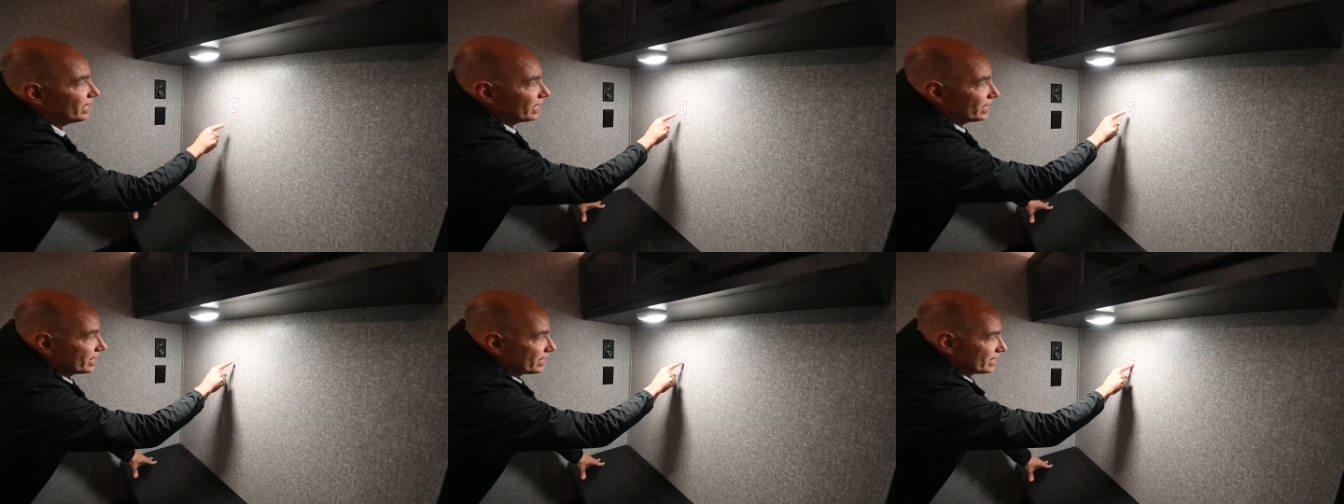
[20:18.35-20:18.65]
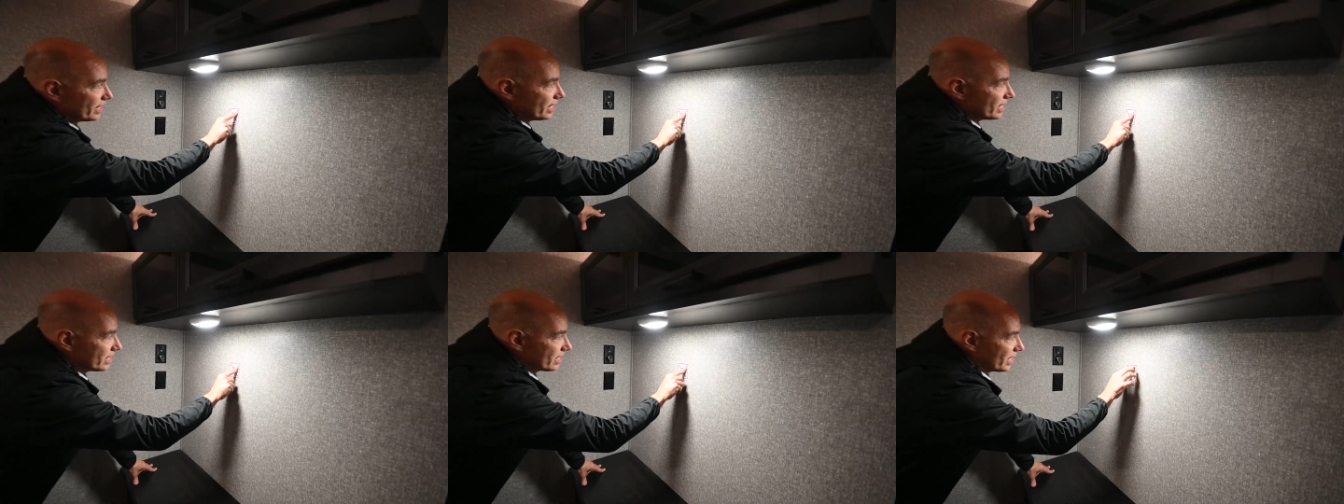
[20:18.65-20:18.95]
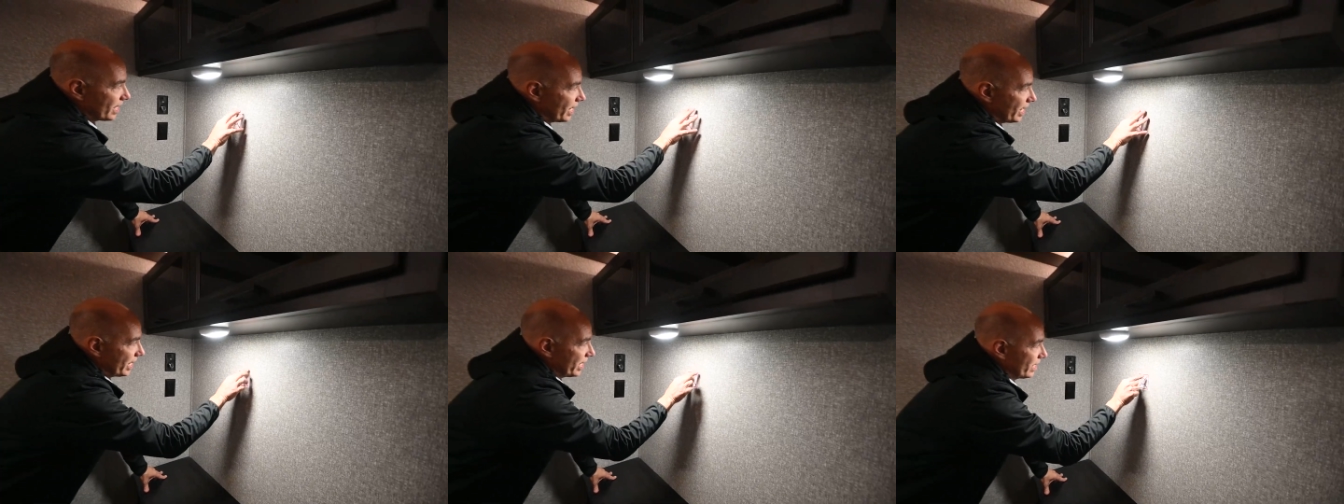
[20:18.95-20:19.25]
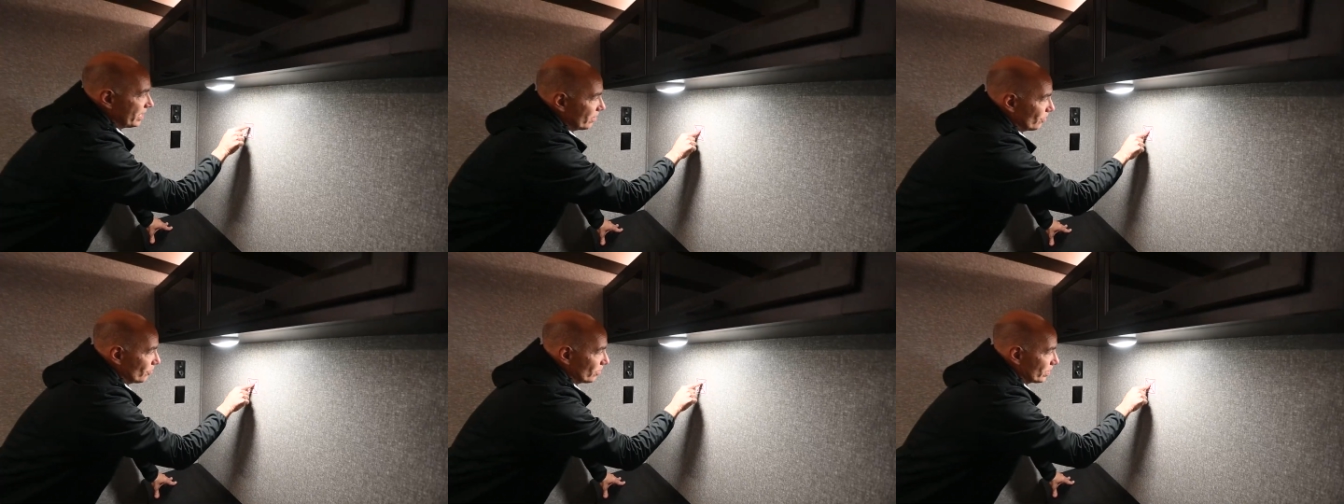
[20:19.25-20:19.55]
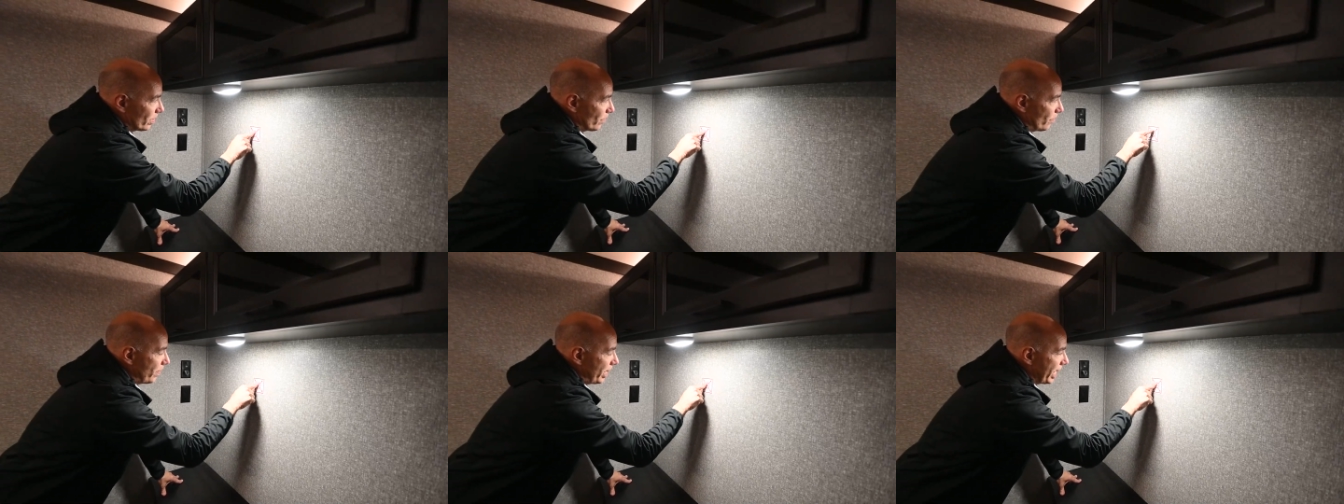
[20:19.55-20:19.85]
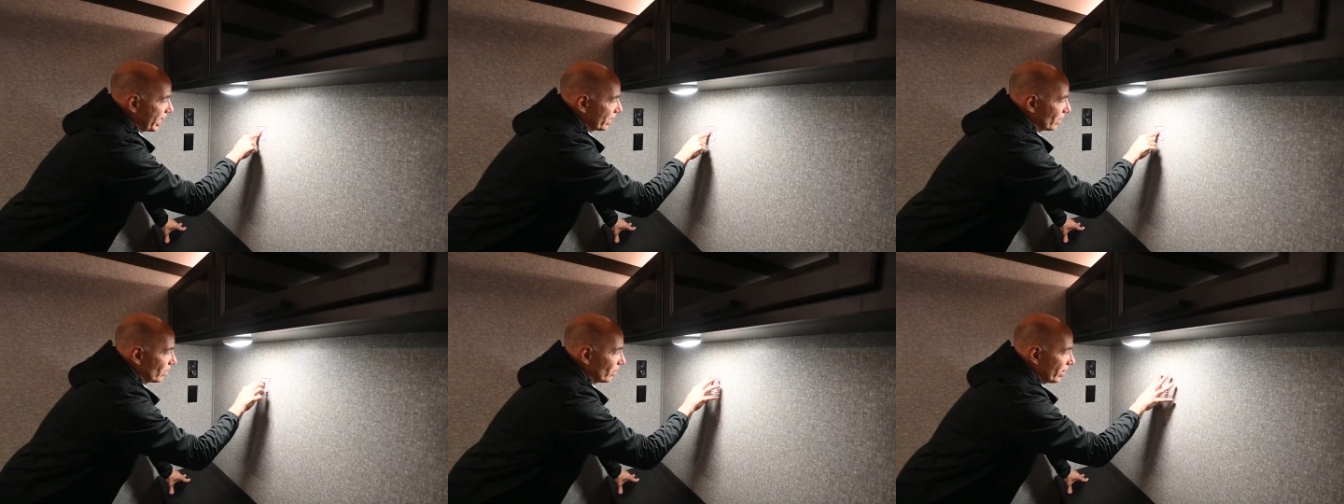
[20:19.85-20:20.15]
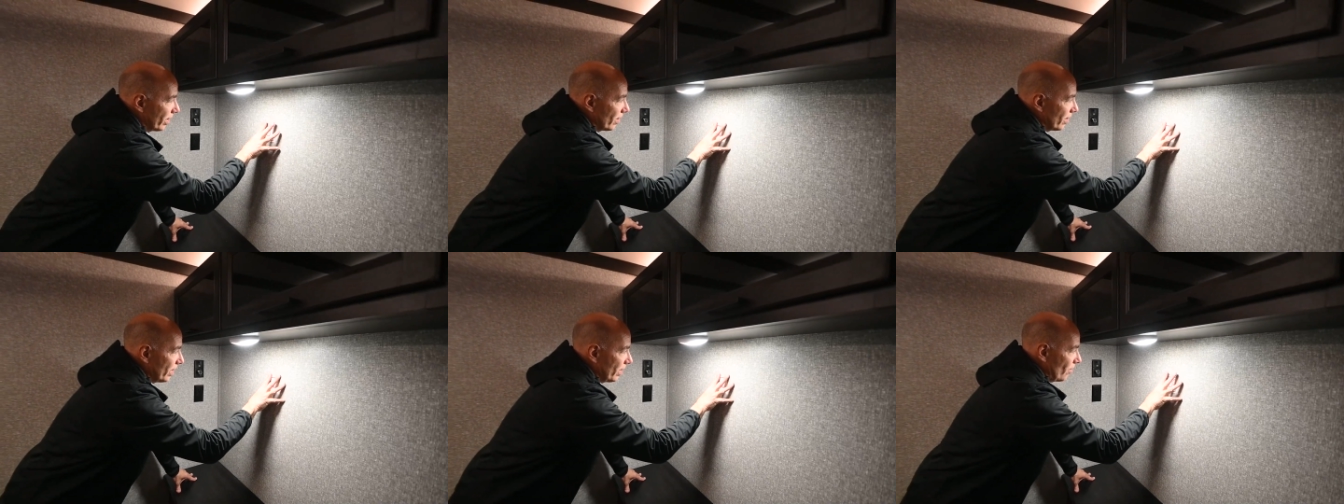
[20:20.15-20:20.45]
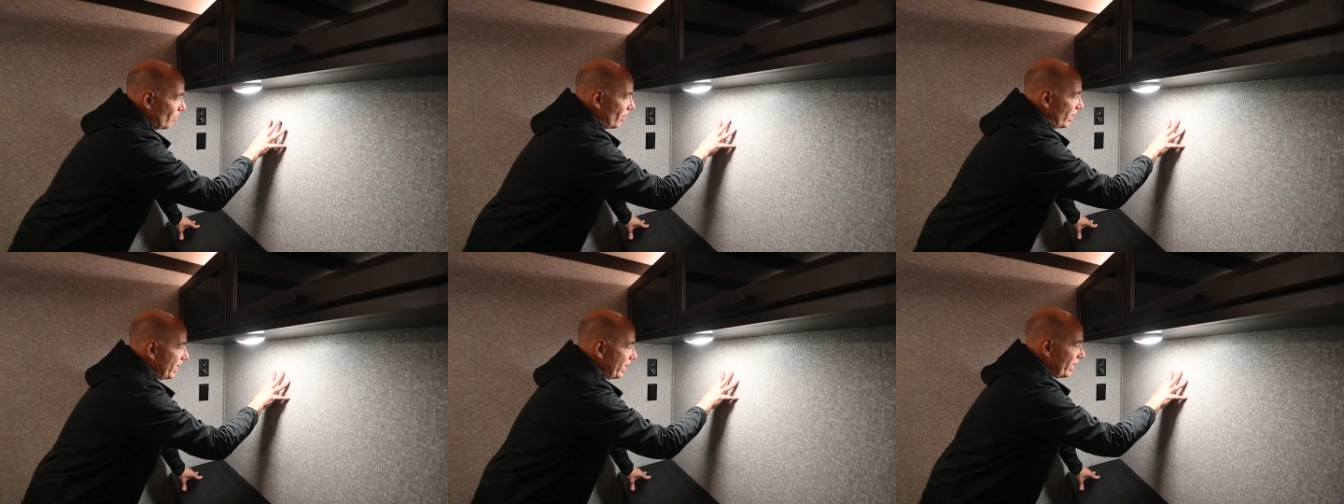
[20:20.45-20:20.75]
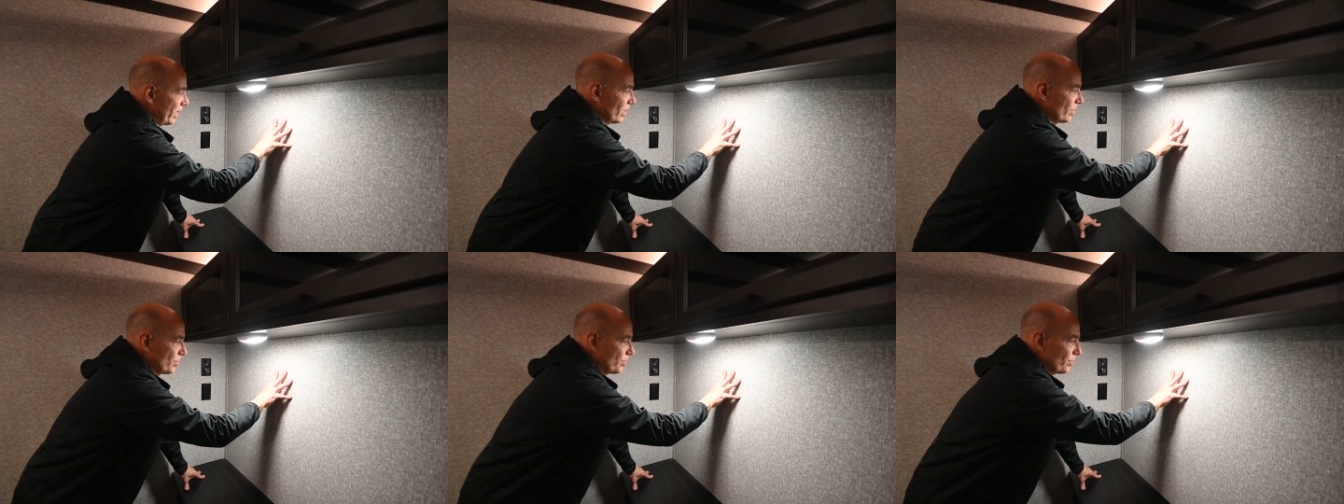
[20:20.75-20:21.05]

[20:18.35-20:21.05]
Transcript: It's designed with a backer area right here,